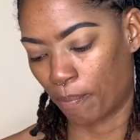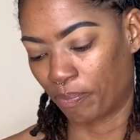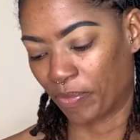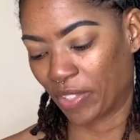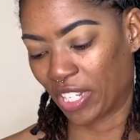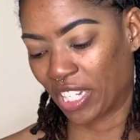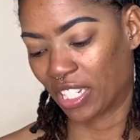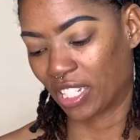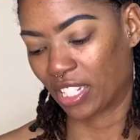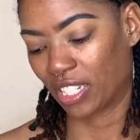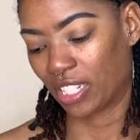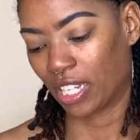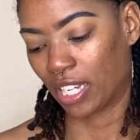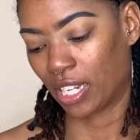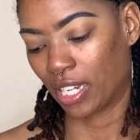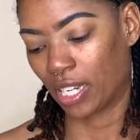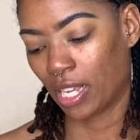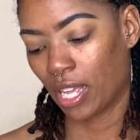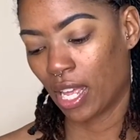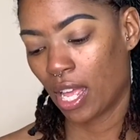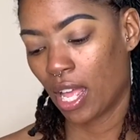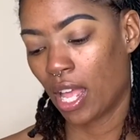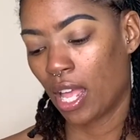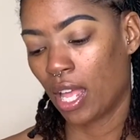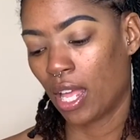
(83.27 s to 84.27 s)
Instant
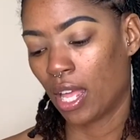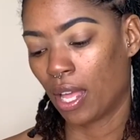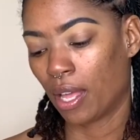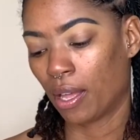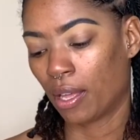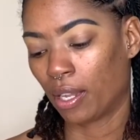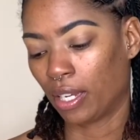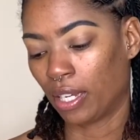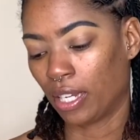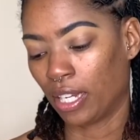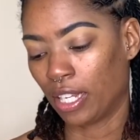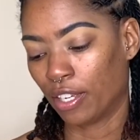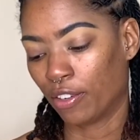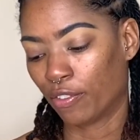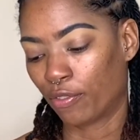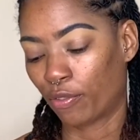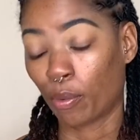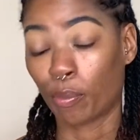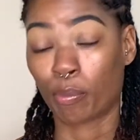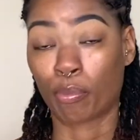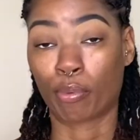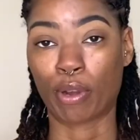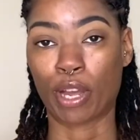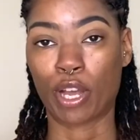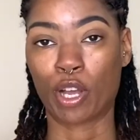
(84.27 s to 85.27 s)
Lift
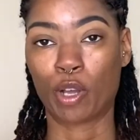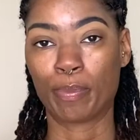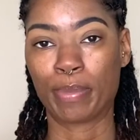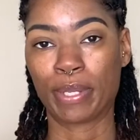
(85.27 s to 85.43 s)
Brow